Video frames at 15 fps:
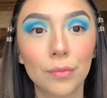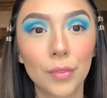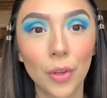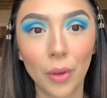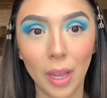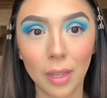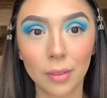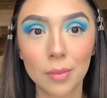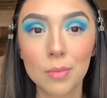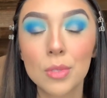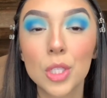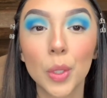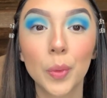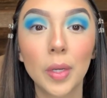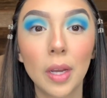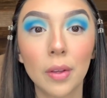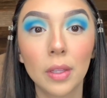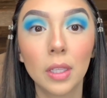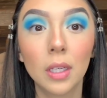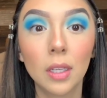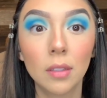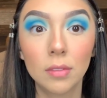Okay, so now
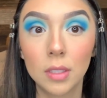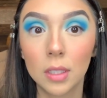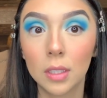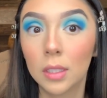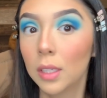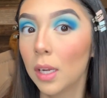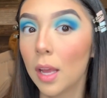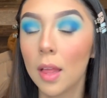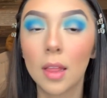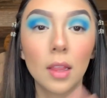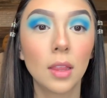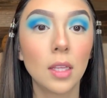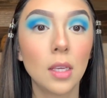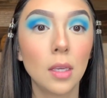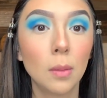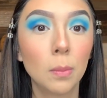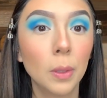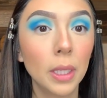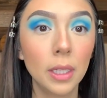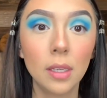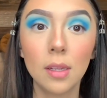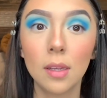that I've done the
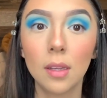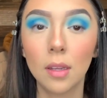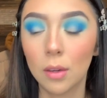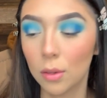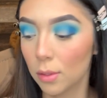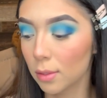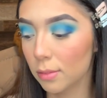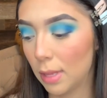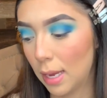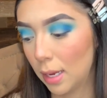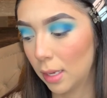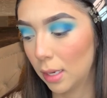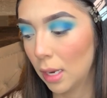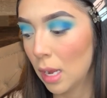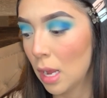blending and all of that,